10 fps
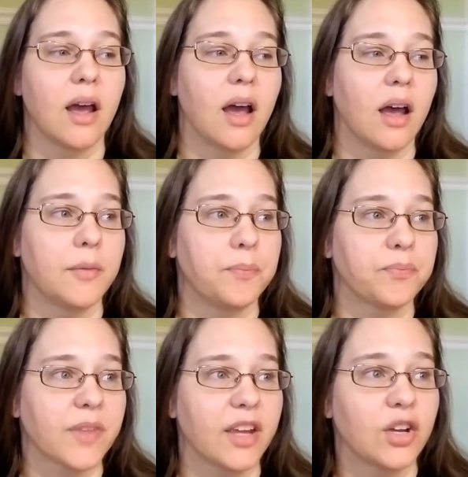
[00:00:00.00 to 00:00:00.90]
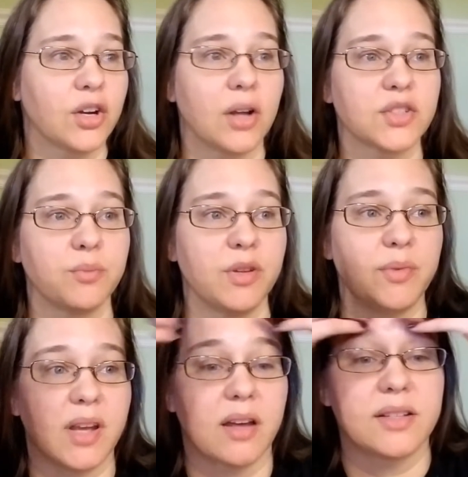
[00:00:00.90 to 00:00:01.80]
Um, it could also be
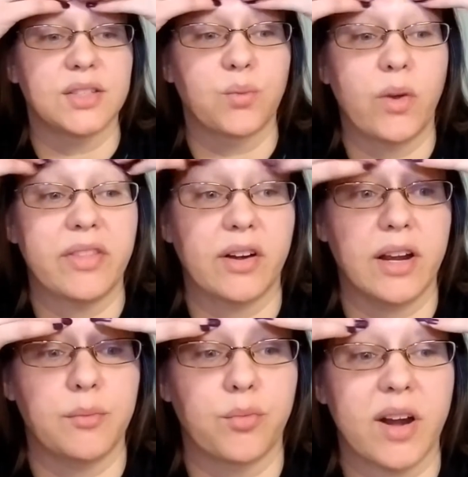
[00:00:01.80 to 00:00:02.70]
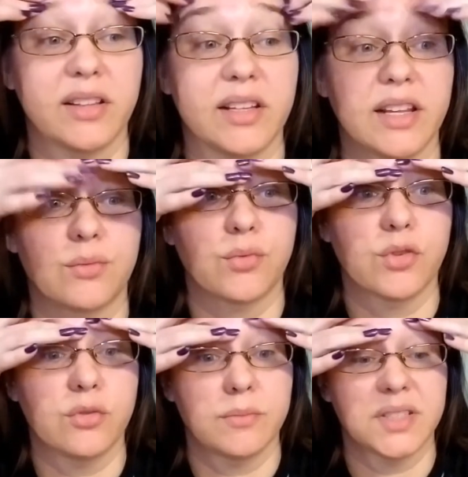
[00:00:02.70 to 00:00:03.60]
because when they're in brightly lit
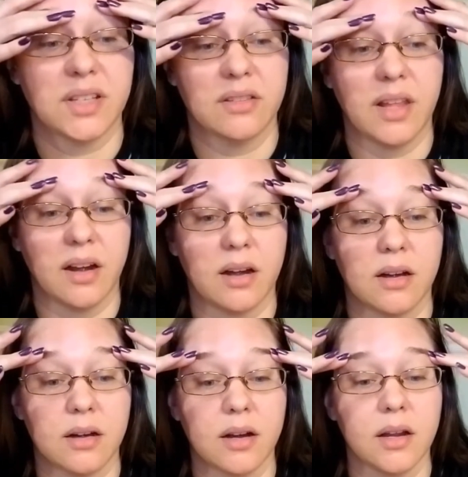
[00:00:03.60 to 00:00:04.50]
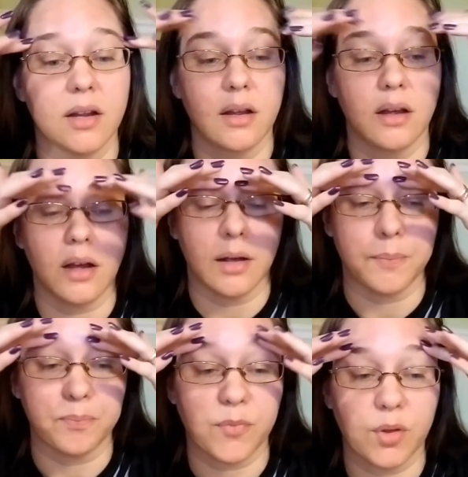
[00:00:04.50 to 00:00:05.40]
rooms, their
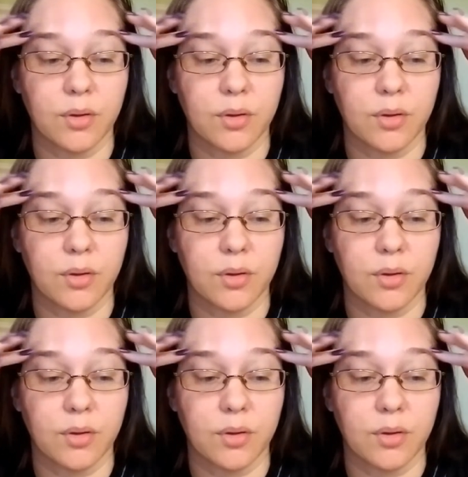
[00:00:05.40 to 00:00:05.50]
um,